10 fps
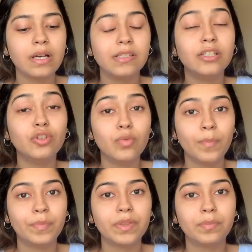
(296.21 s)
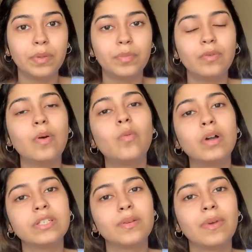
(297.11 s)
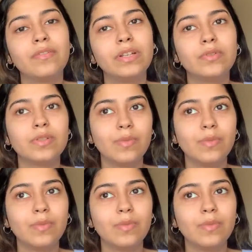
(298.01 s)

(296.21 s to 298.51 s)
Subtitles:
assume the people who are watching my videos